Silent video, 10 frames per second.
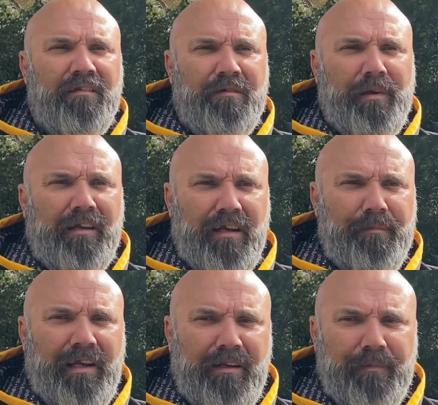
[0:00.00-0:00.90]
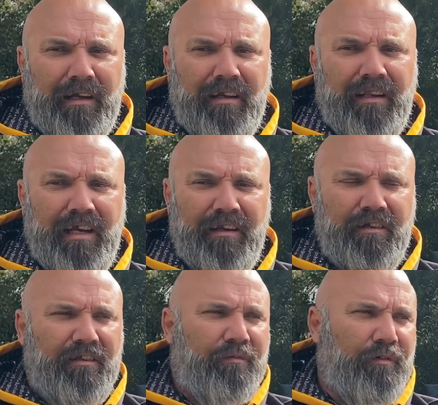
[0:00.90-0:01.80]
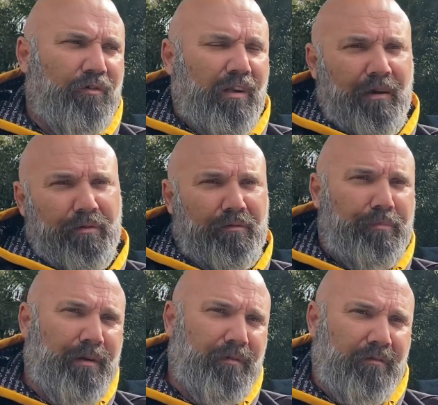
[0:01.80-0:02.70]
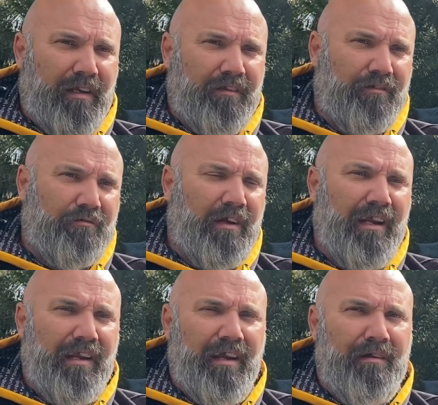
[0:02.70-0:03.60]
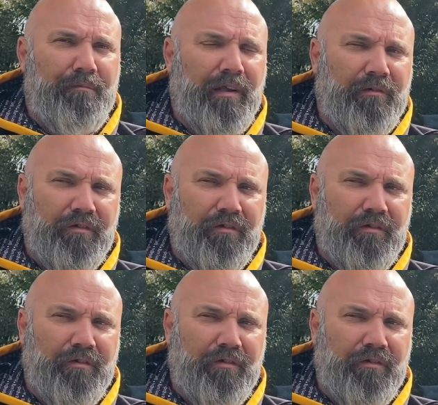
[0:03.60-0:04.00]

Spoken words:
to Mungo Man and Mungo Lady, not just for all Aboriginal people around Australia, but